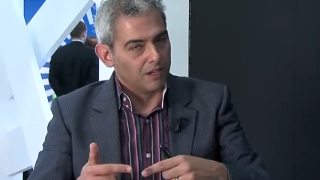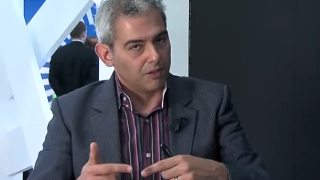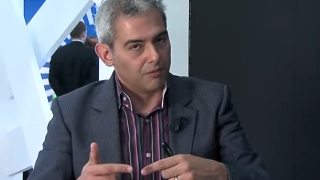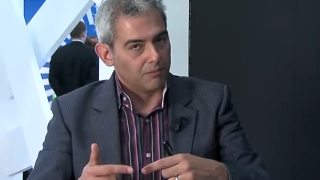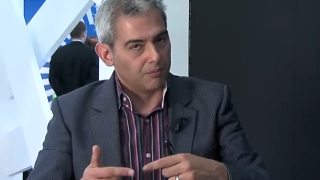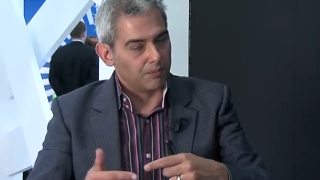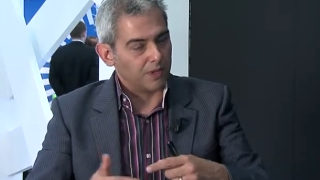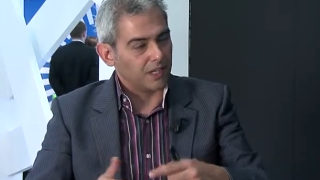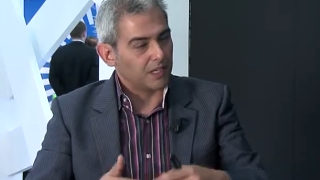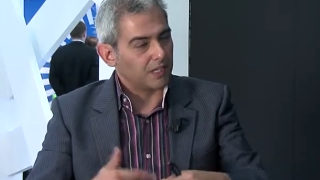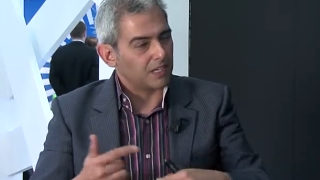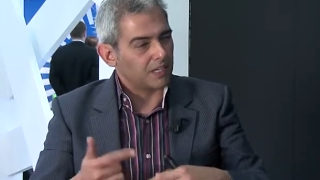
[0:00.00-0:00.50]

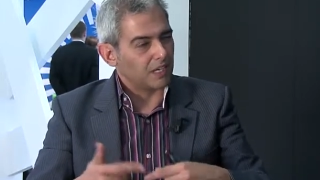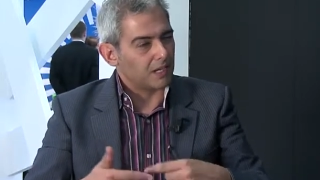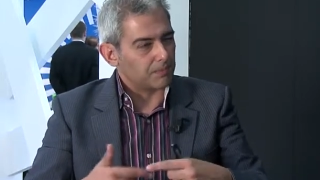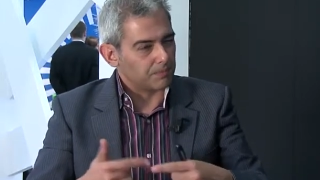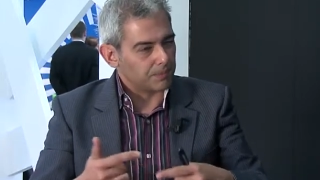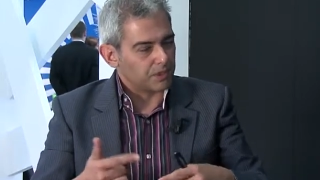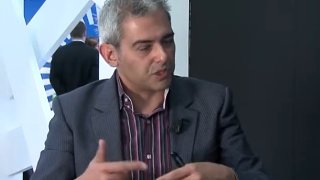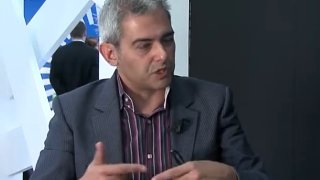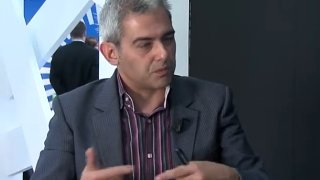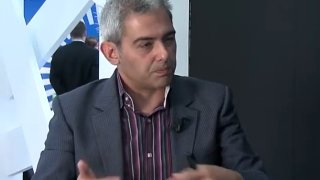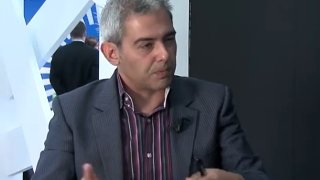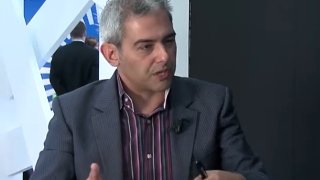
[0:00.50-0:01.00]
building up
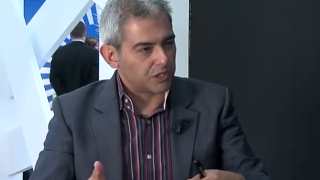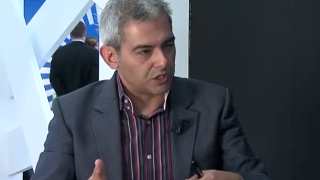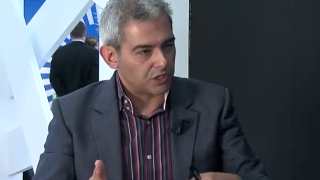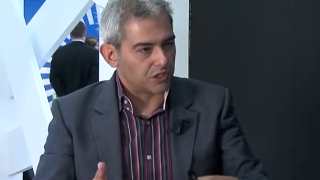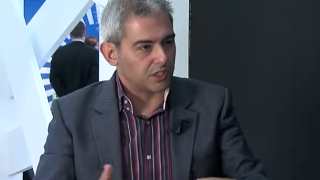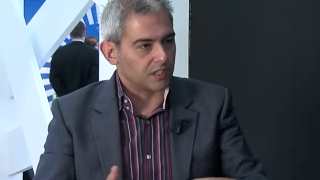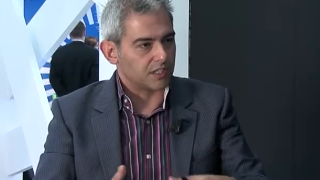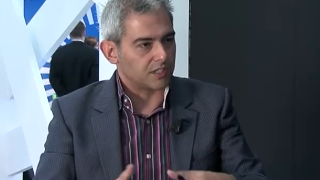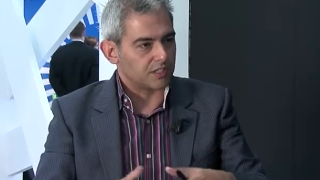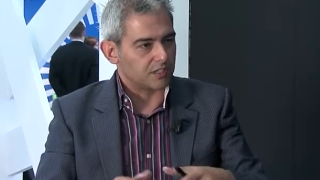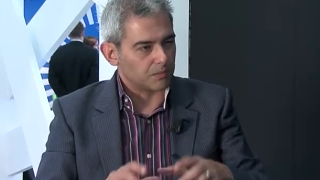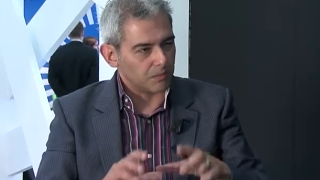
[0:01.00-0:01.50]
a
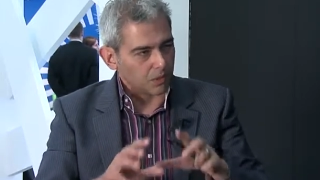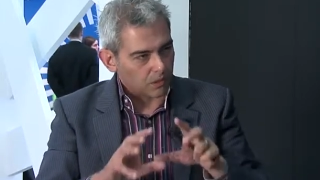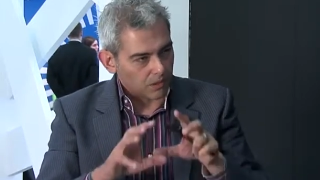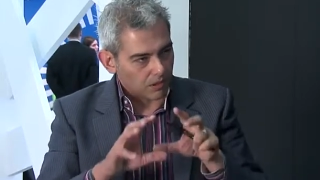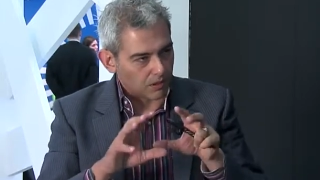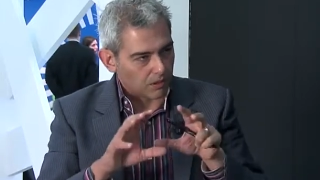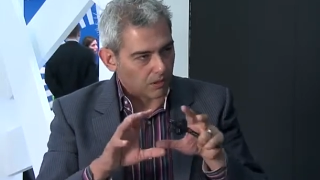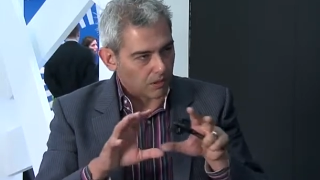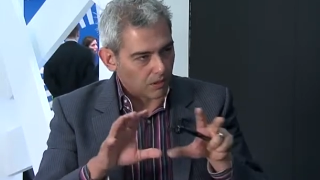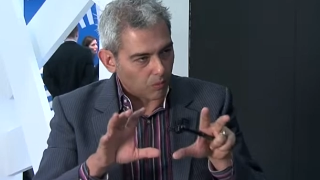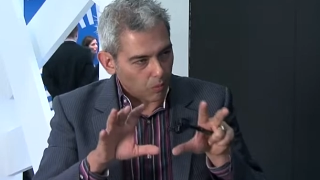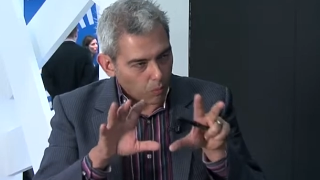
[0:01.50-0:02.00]
specialism,
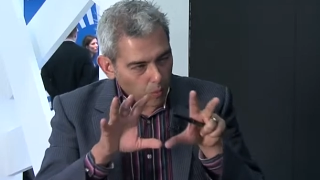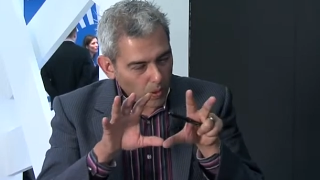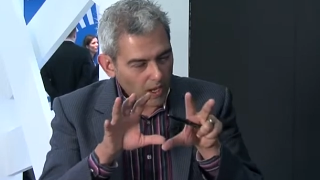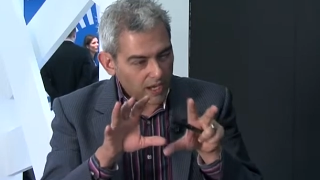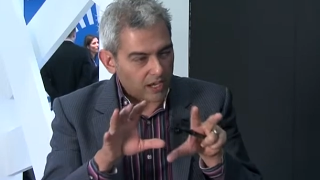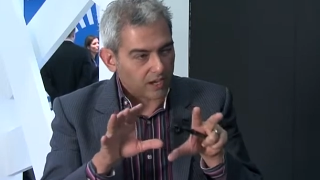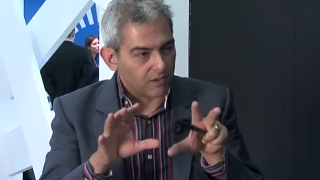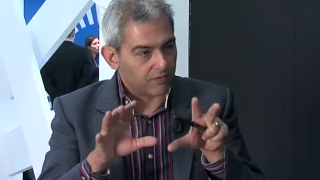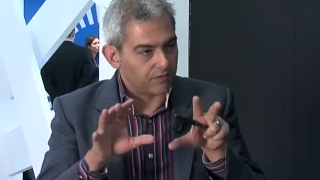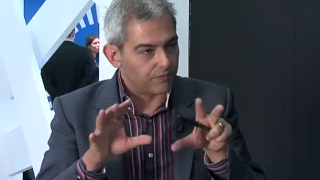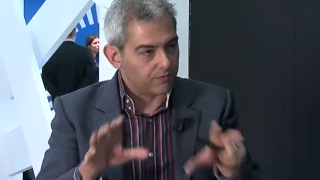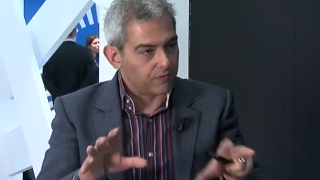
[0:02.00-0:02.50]
a
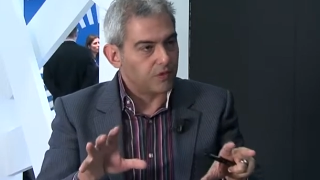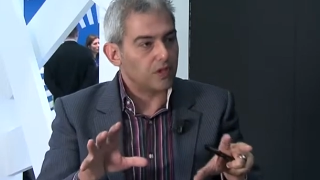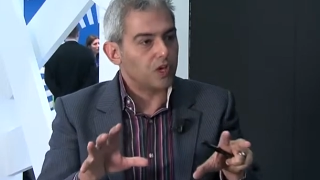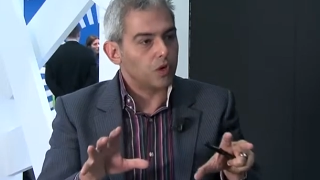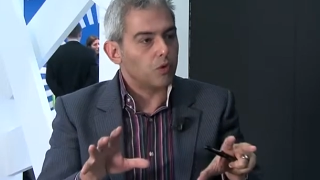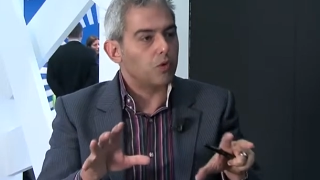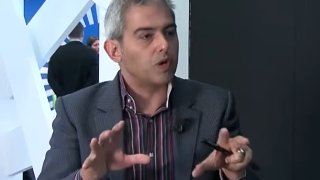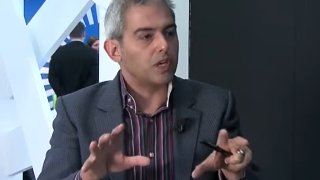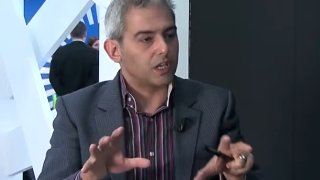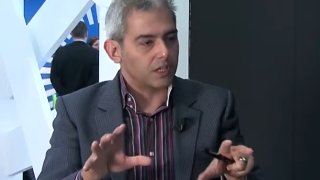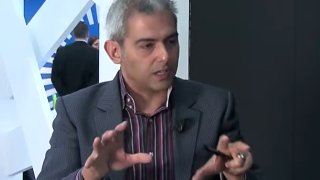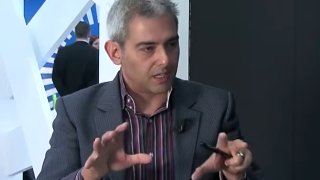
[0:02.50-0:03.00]
way of
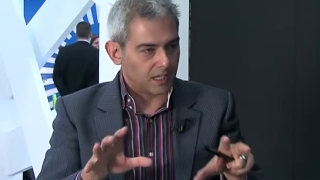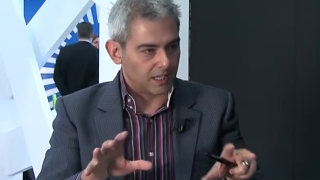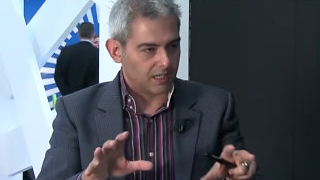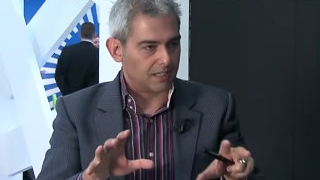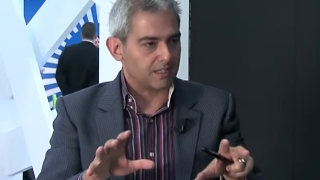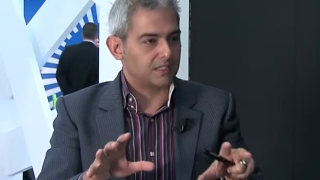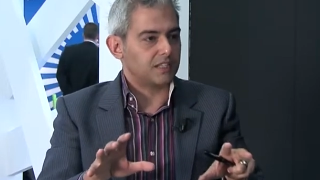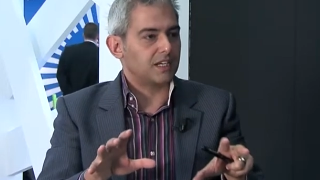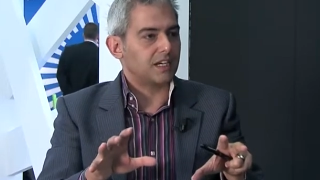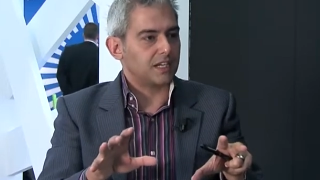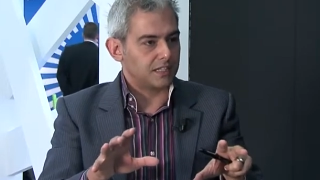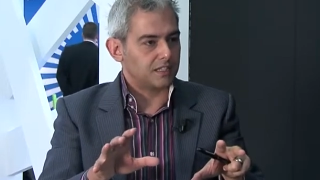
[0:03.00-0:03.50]
viewing
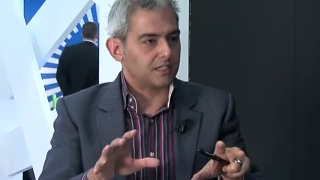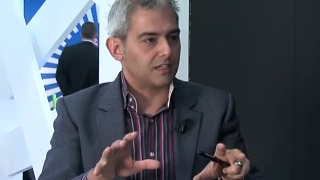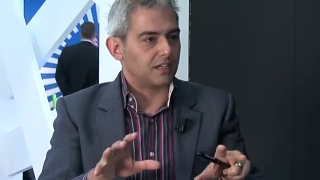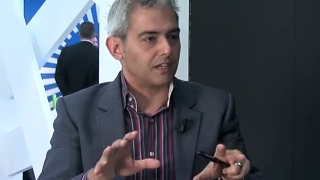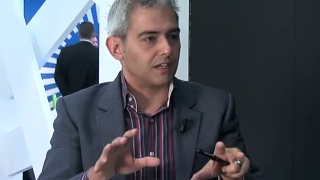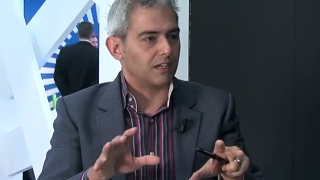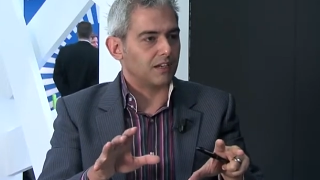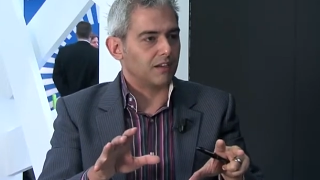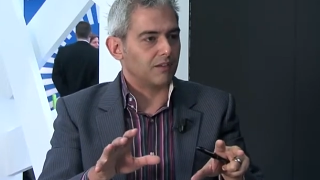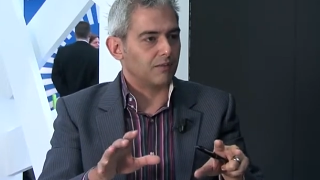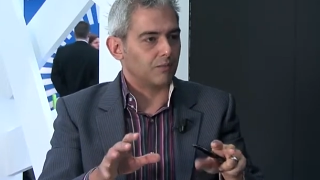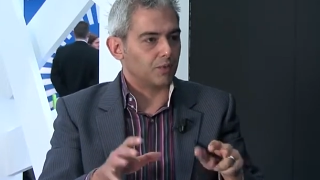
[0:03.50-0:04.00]
that
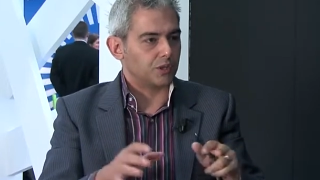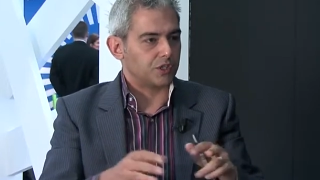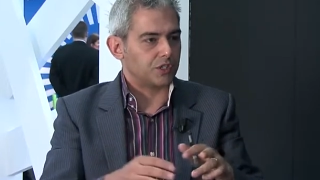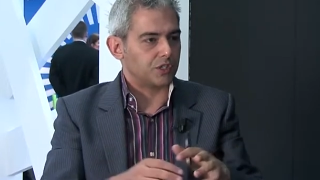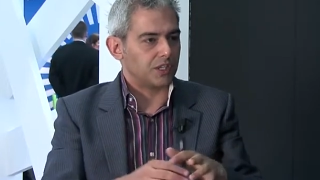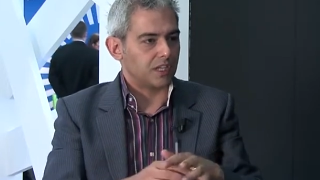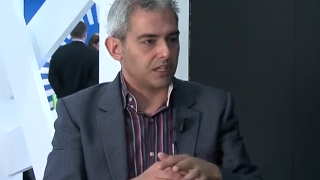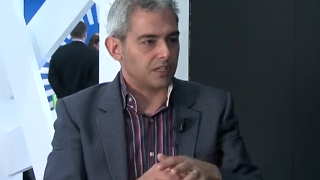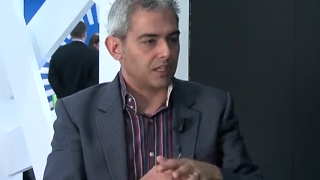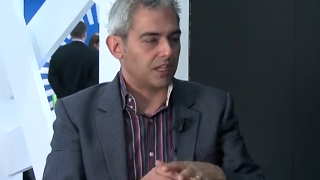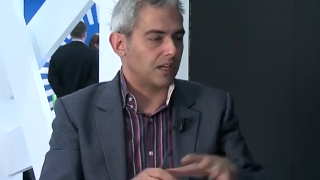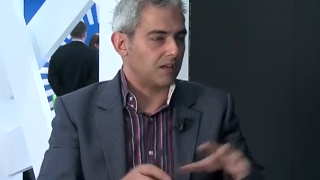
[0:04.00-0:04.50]
data, which
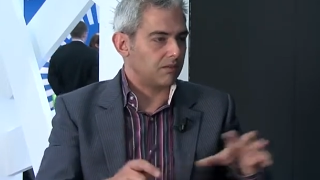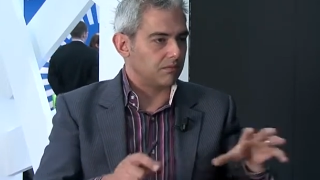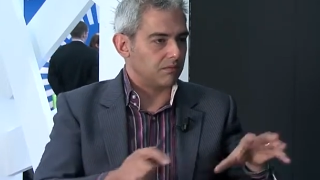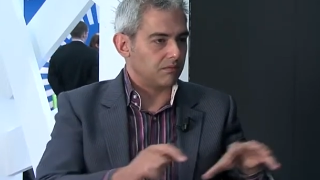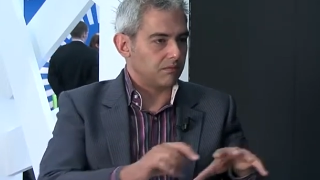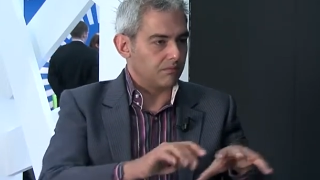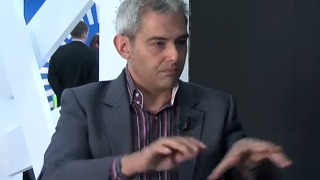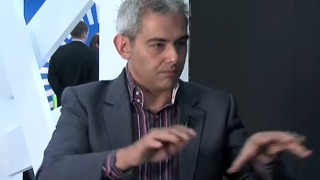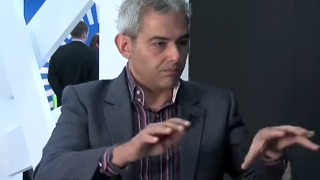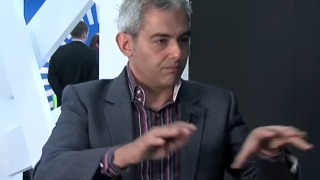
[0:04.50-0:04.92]
can then